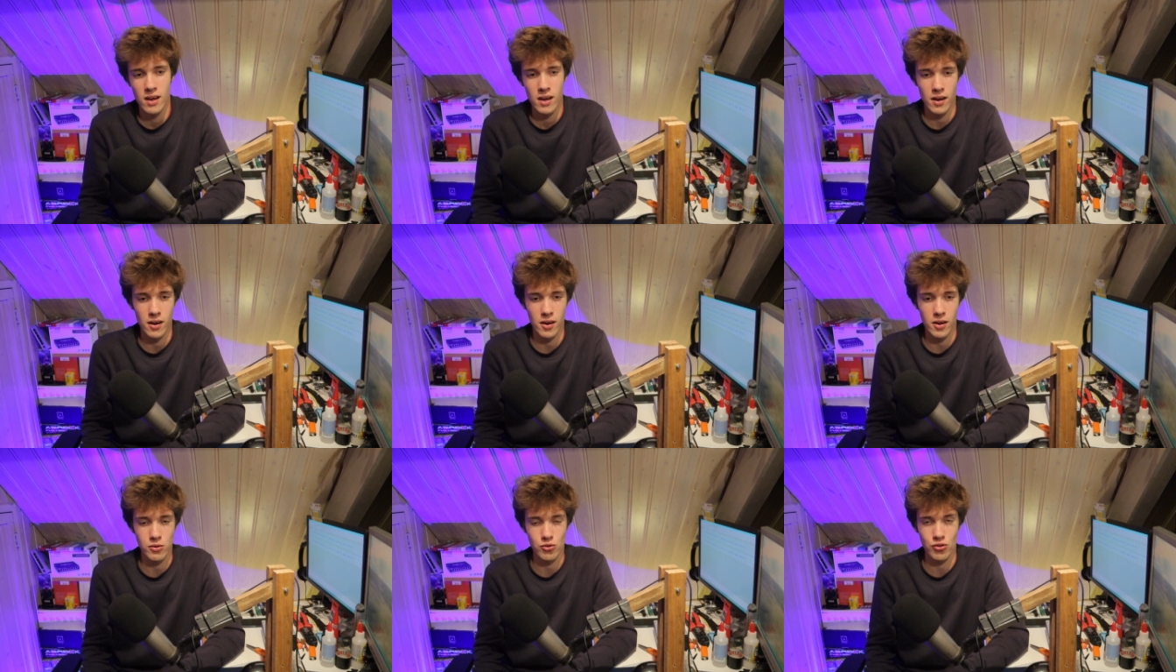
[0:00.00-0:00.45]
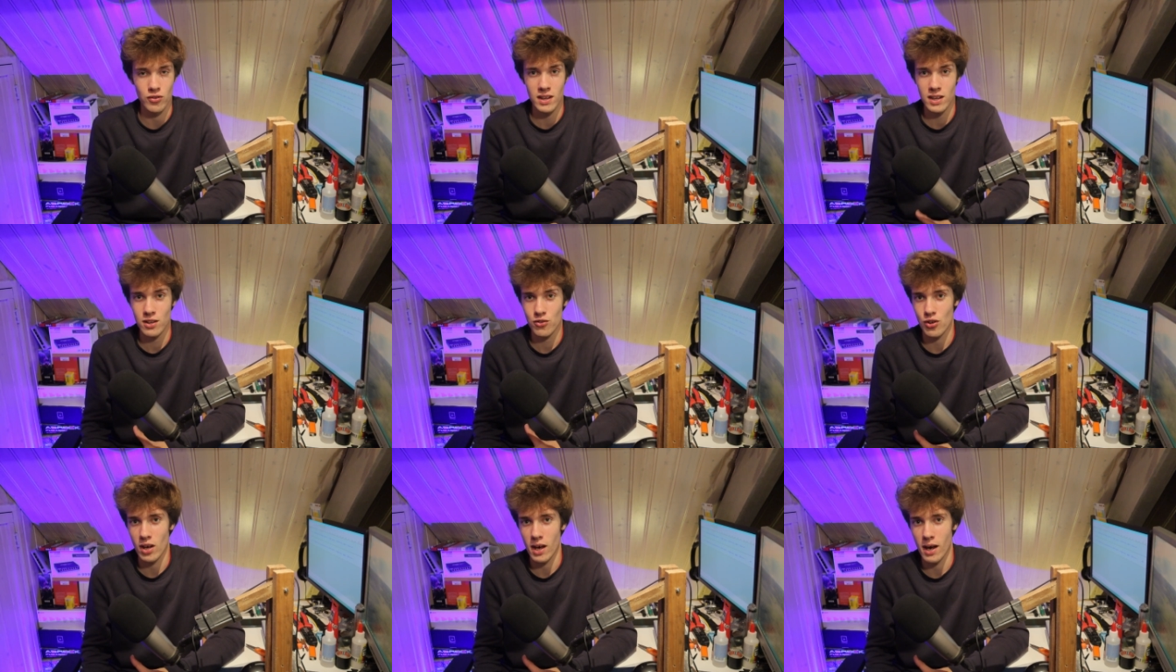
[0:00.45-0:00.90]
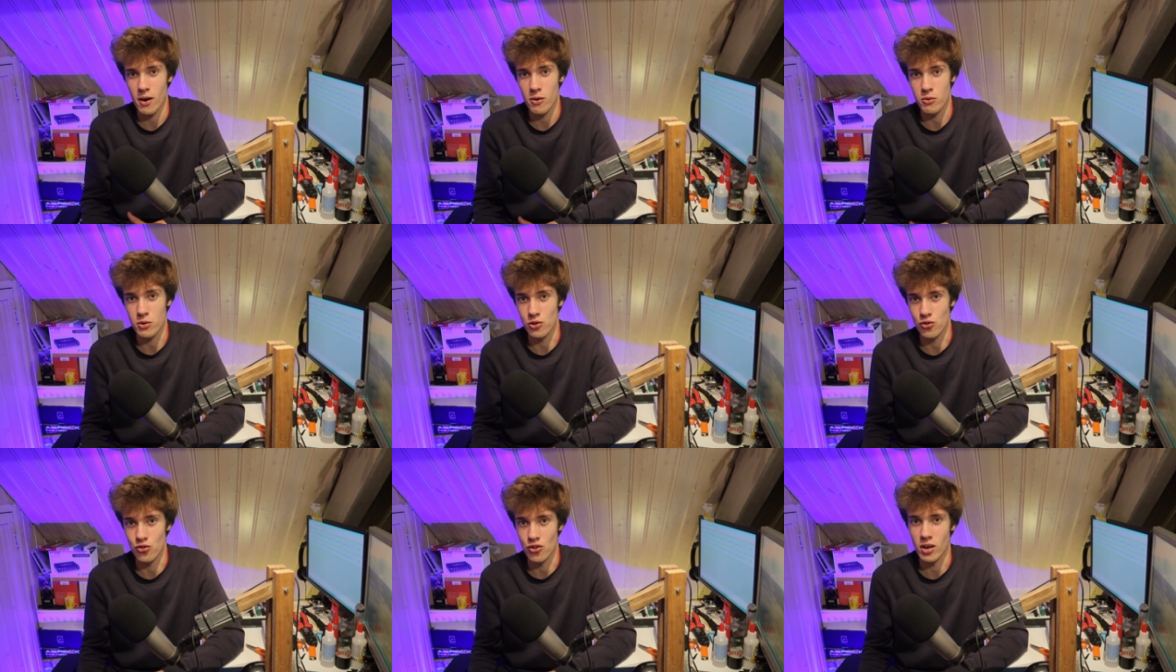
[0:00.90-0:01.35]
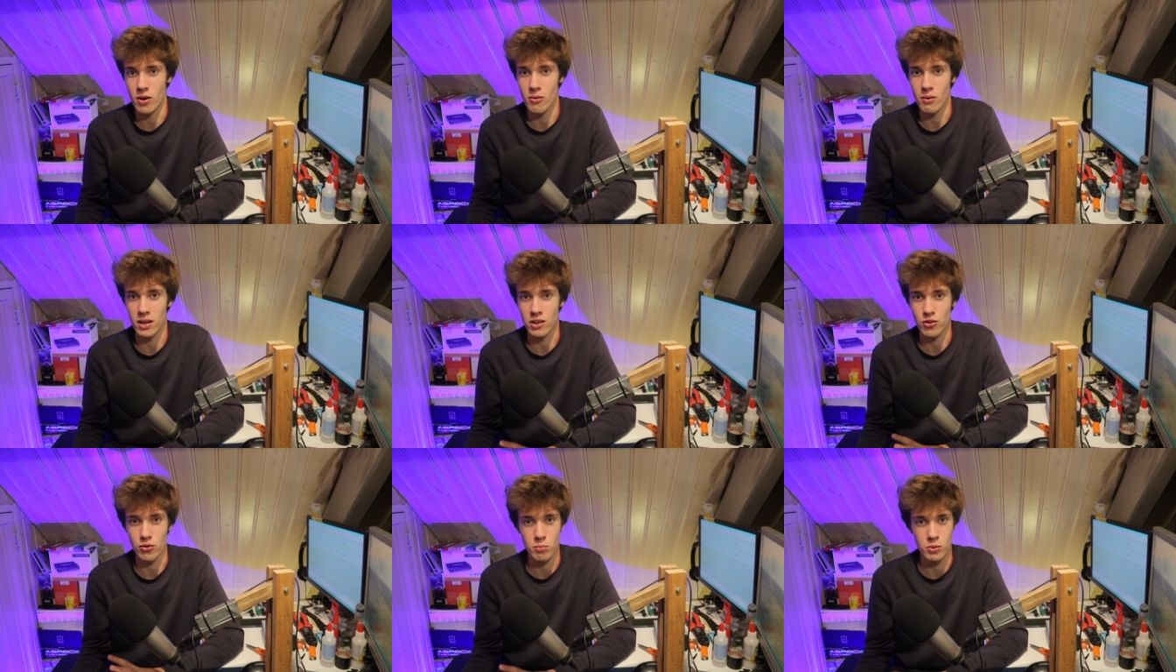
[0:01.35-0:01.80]
Uh, so that's how you
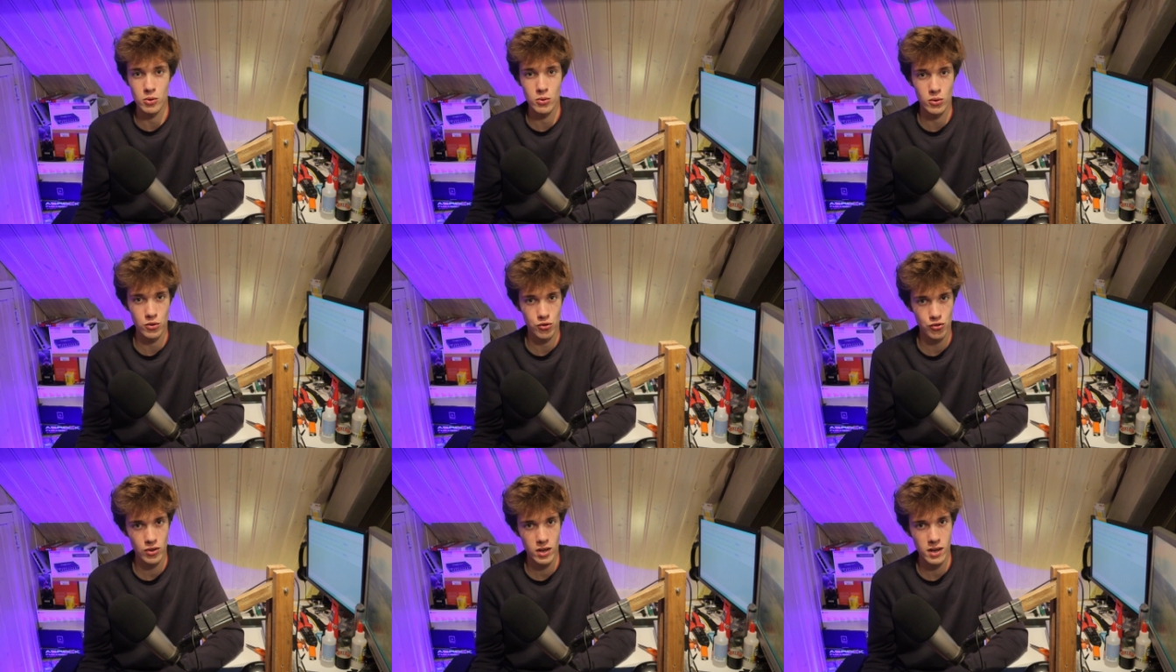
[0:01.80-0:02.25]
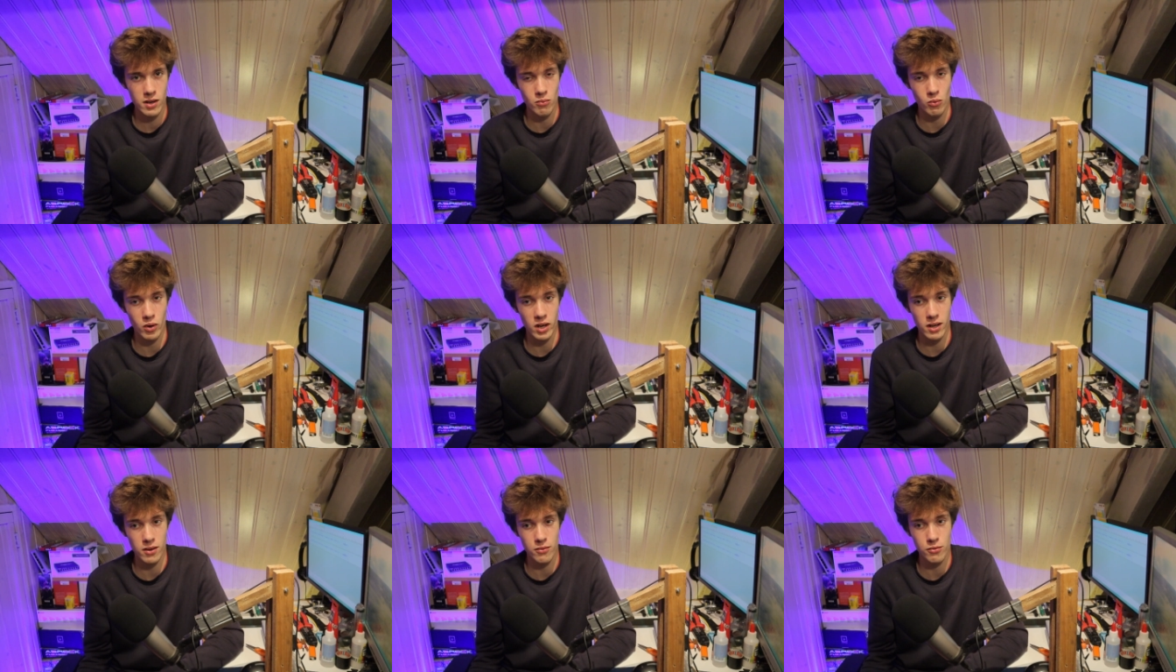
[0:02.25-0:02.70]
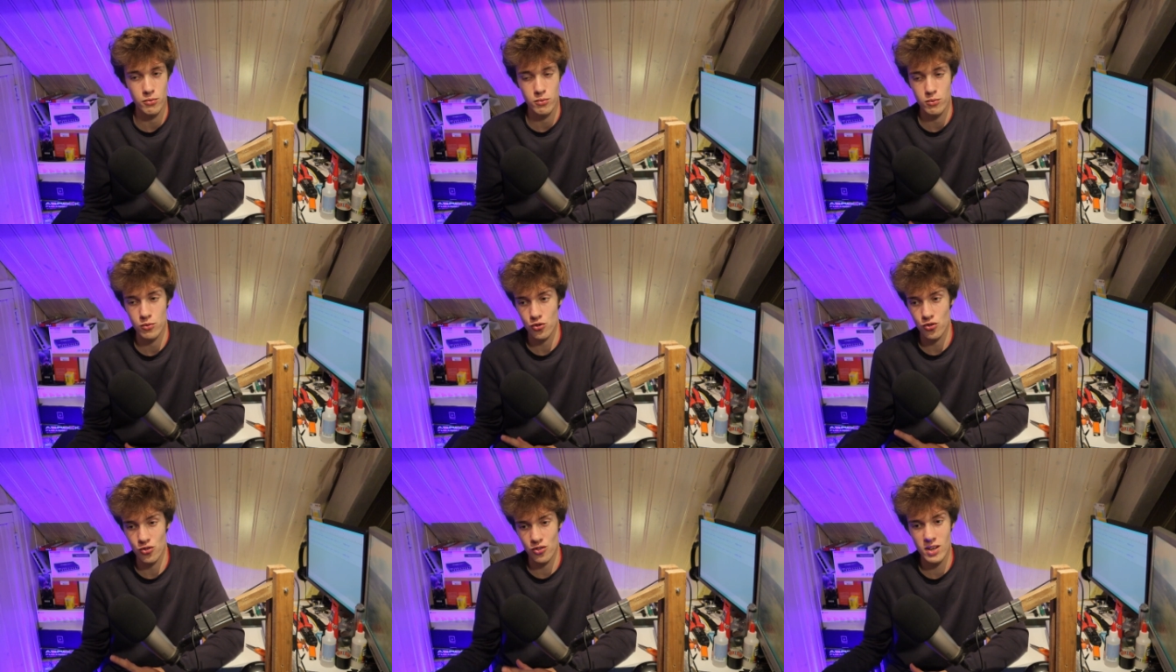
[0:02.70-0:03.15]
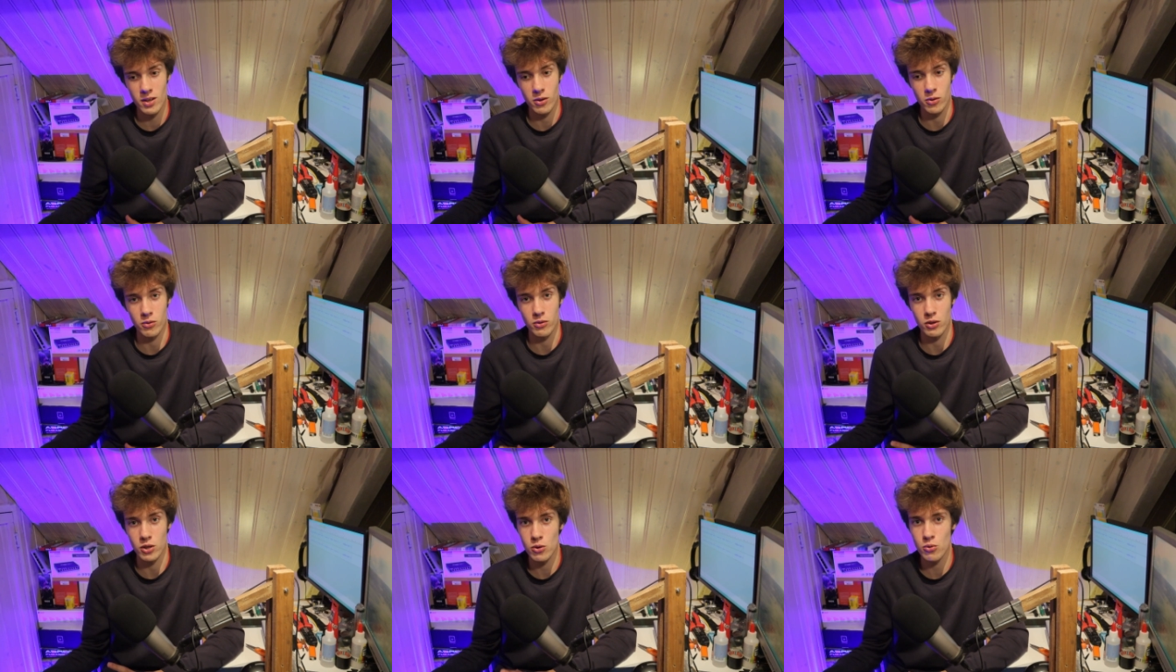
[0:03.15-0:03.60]
generate a pure sine wave,
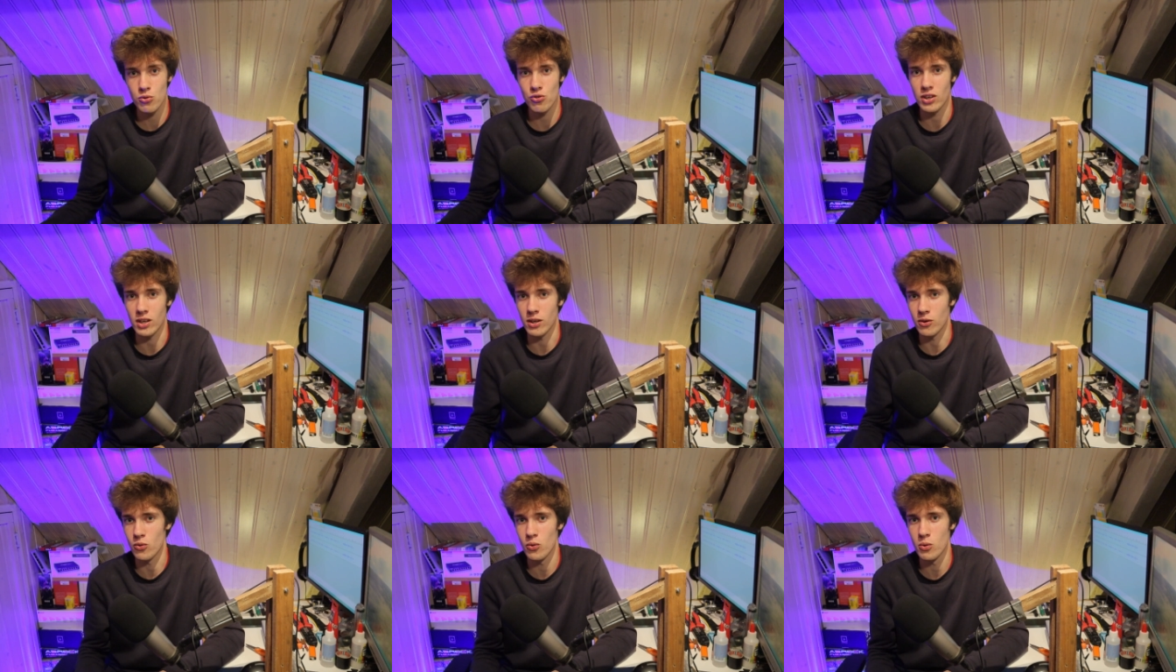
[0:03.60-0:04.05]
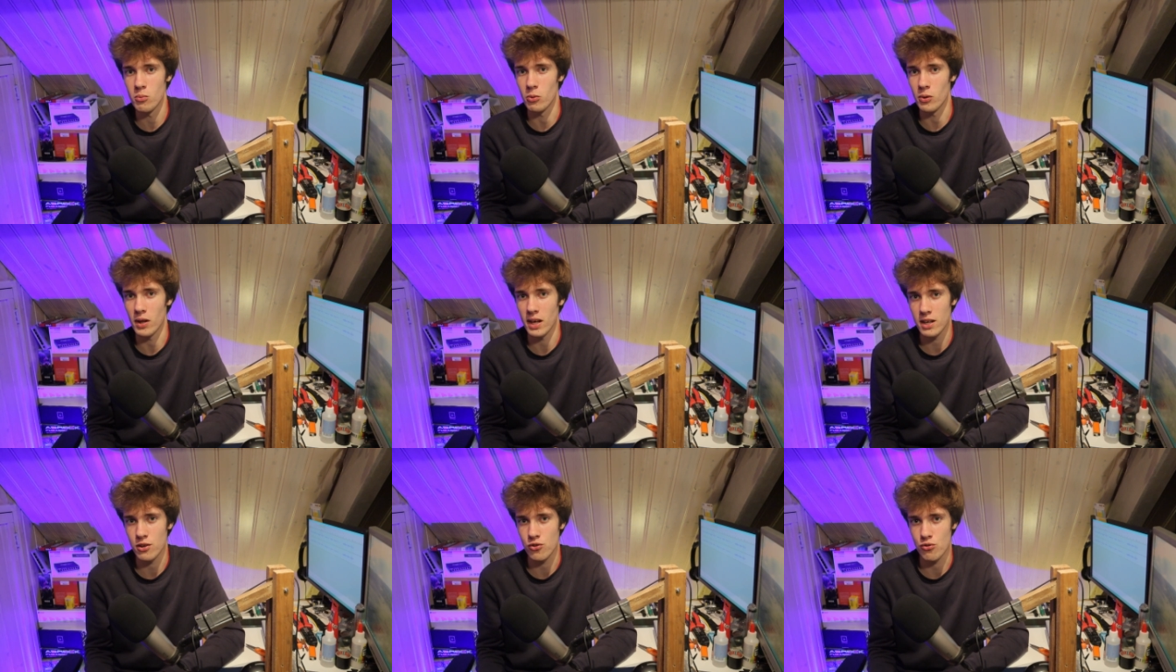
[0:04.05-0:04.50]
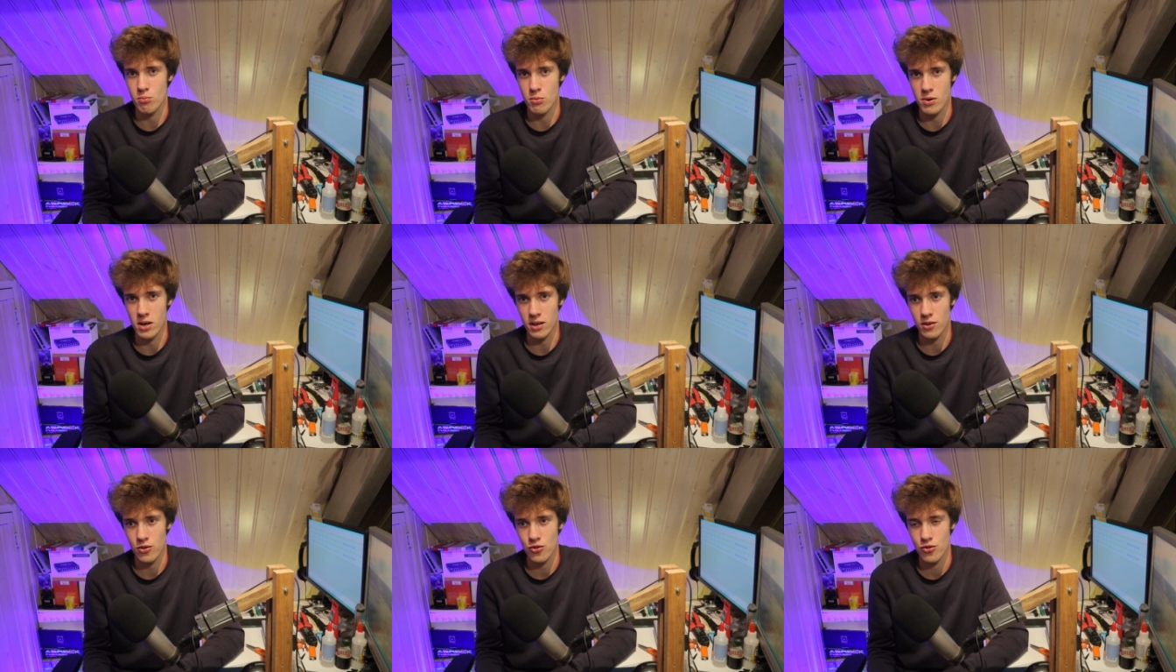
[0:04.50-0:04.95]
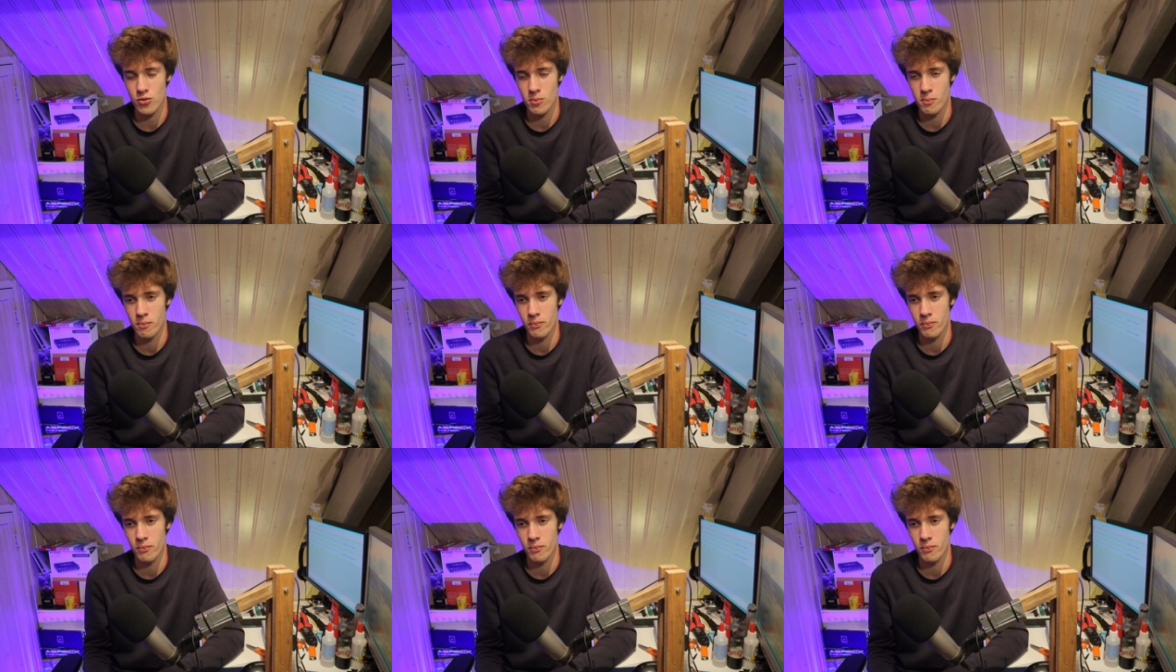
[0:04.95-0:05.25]
still using a normal H bridge.